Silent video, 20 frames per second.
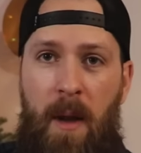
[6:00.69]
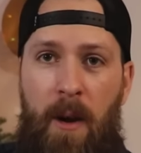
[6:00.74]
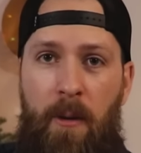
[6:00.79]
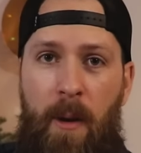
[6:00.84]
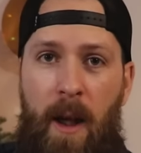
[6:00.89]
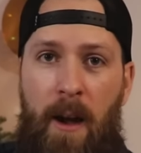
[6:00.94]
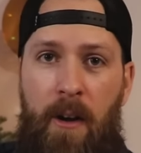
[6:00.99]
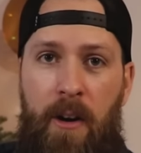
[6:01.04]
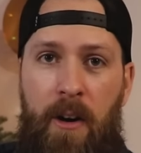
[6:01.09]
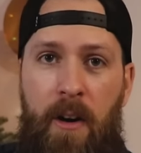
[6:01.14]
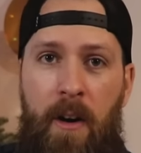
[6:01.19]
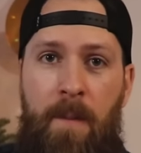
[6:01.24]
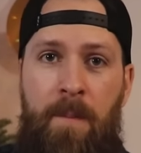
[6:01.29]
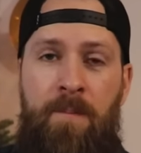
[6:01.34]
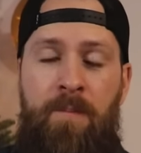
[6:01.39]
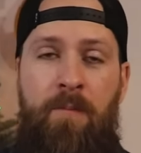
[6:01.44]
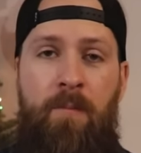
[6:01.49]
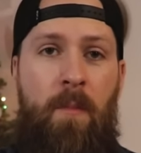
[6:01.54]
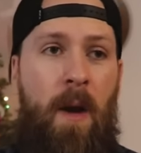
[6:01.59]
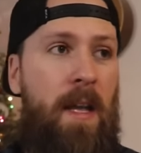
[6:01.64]
my router.
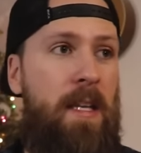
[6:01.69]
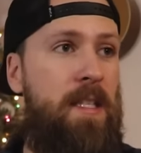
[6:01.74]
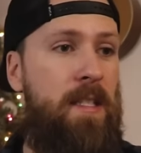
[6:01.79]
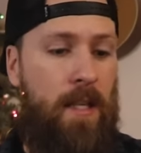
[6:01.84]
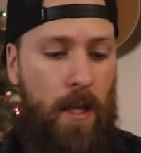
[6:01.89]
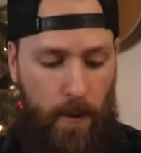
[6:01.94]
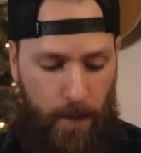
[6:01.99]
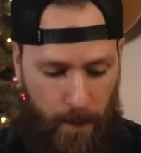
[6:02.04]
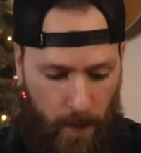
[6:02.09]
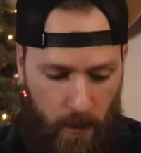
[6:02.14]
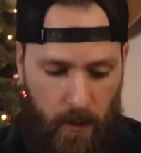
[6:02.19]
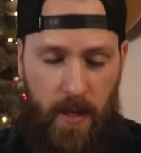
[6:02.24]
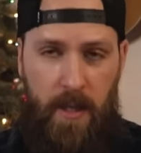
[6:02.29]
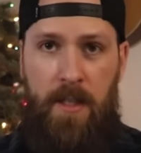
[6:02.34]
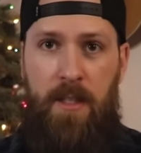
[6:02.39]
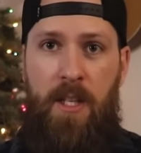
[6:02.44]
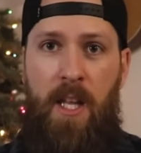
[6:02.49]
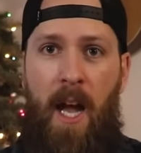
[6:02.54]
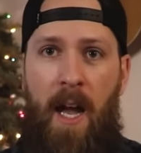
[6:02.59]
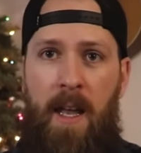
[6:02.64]
My cell phone
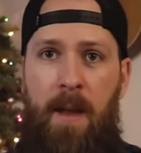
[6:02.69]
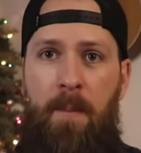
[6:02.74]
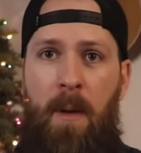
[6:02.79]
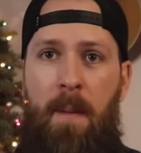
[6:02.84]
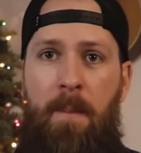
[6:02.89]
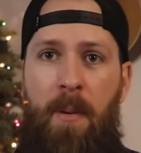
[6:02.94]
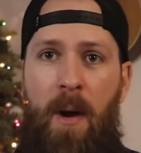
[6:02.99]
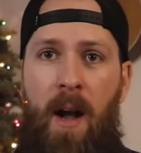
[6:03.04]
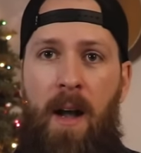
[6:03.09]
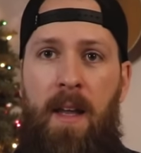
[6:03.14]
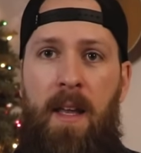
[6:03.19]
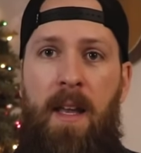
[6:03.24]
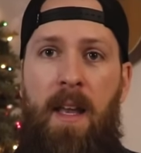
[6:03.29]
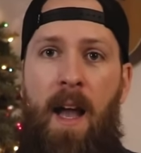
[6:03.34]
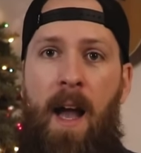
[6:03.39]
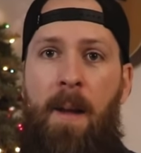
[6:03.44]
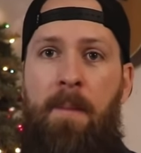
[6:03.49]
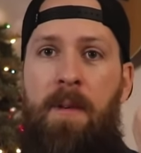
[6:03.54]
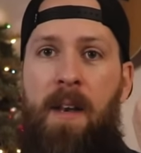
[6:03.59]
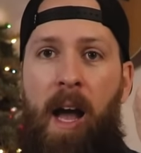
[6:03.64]
is not in my
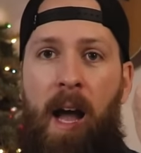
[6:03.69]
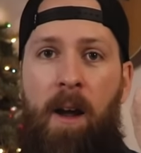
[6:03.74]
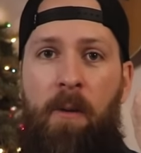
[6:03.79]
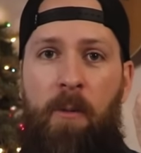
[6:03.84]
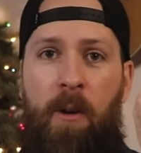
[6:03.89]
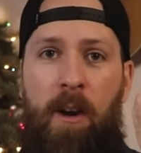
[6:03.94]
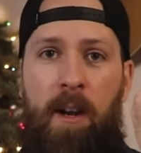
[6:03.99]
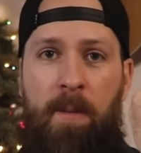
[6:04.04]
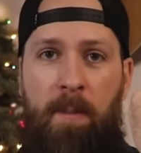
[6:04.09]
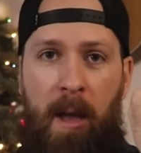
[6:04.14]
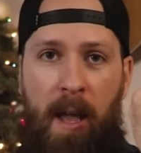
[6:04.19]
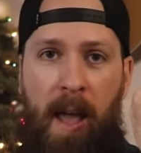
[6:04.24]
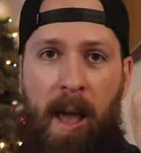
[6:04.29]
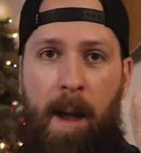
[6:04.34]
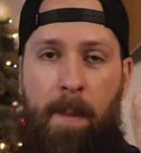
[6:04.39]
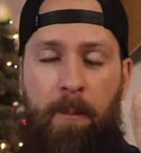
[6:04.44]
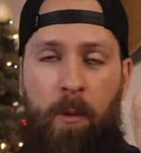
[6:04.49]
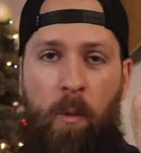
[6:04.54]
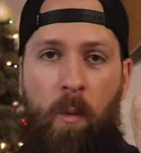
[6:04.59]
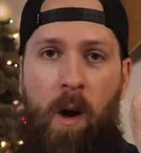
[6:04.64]
pocket. I'm not wearing my
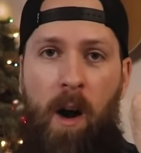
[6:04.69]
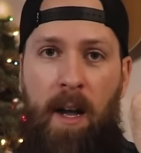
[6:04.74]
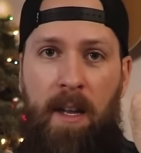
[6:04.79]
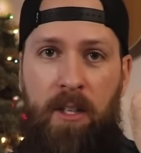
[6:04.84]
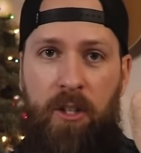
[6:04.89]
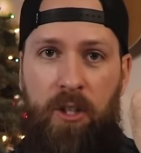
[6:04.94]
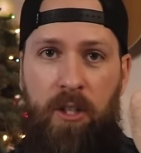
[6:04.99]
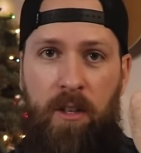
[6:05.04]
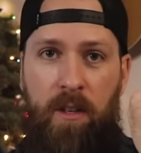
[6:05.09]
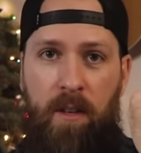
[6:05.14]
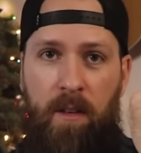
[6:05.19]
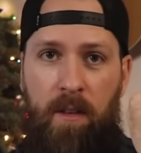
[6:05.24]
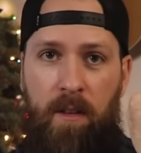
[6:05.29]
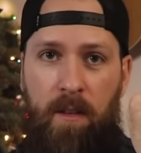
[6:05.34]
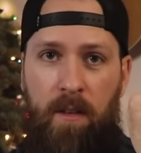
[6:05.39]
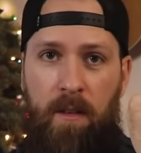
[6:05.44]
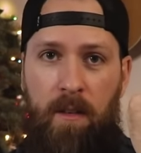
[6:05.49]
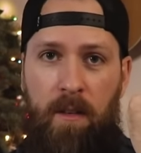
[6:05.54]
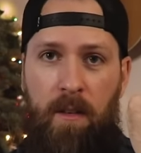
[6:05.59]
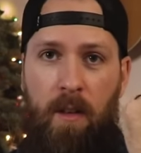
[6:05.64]
Apple Watch.
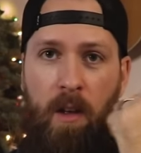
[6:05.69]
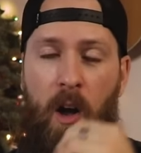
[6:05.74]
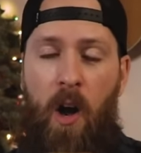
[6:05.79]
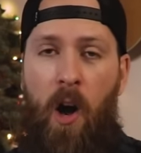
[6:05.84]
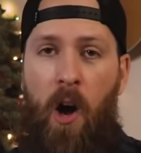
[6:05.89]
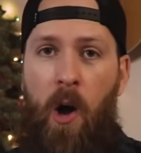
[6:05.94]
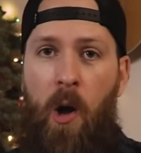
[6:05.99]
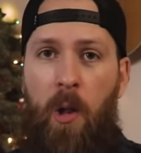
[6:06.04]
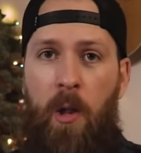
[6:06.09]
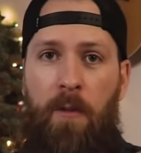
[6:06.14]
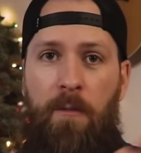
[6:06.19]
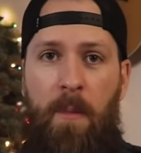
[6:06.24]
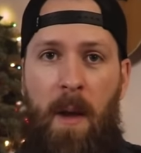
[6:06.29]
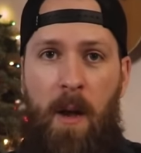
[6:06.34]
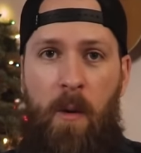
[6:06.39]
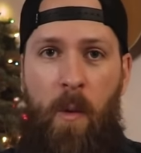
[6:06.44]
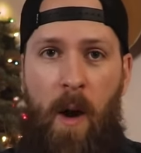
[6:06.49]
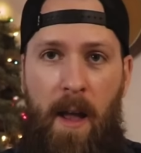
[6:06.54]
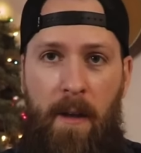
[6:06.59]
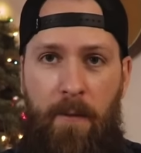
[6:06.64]
All of
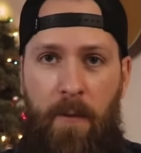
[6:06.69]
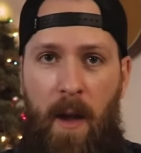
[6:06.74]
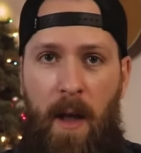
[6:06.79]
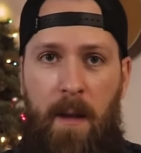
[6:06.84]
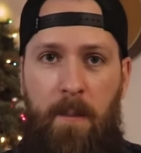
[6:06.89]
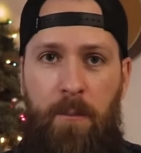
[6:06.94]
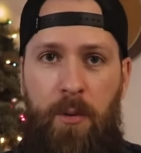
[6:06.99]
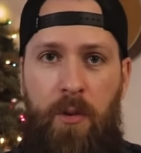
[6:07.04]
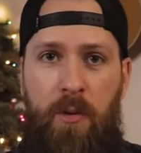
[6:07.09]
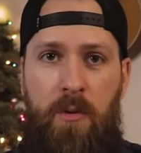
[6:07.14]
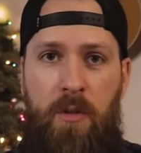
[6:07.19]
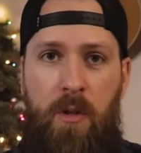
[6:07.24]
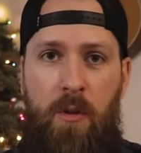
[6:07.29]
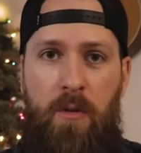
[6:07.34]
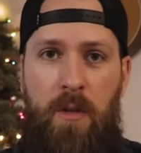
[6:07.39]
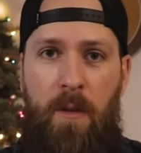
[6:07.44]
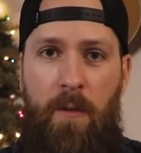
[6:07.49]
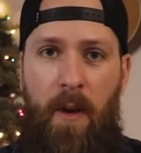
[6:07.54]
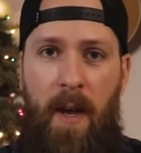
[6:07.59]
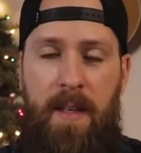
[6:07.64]
my Wi-Fi and
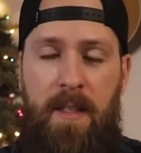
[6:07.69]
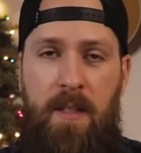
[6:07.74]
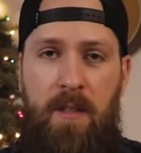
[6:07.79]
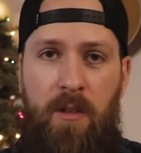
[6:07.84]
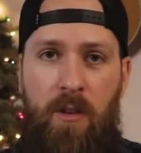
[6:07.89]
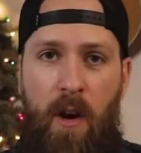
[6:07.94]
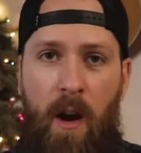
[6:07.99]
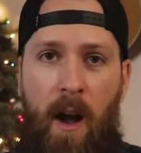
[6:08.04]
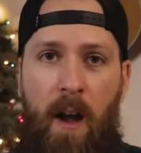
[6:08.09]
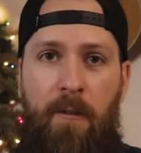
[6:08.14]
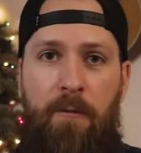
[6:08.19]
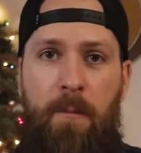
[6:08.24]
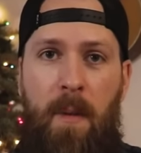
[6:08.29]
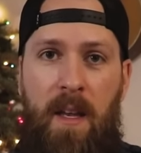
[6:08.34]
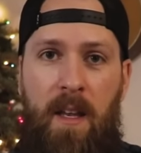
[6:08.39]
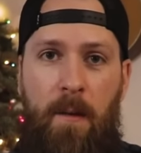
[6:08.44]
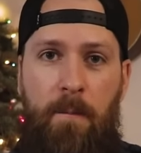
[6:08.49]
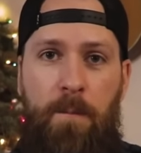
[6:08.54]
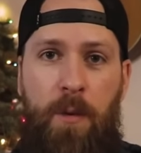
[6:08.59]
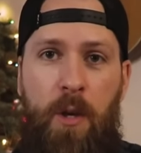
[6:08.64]
Bluetooth devices are off. My
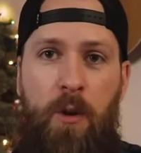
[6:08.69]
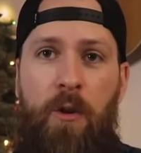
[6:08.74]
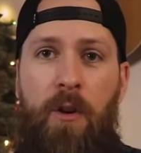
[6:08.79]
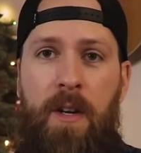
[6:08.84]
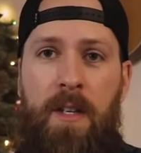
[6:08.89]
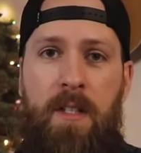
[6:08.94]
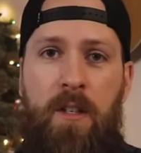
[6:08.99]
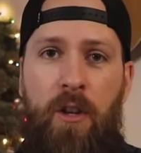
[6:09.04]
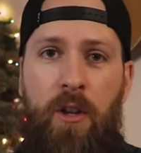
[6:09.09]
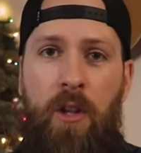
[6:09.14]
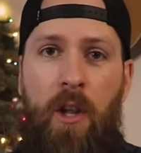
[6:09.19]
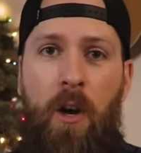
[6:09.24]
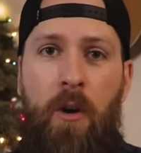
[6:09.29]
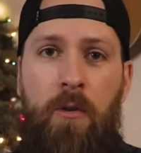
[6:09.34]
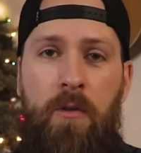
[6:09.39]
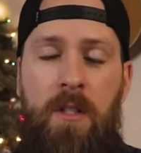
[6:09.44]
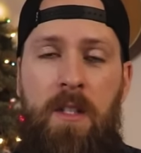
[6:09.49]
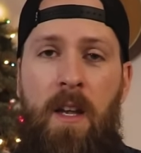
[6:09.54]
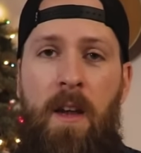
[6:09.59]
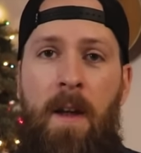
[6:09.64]
computer is
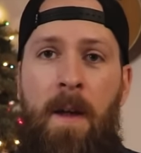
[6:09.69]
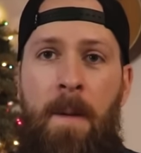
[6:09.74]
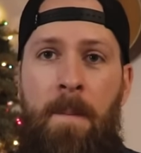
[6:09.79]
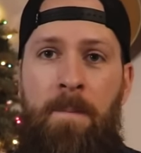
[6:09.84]
closed.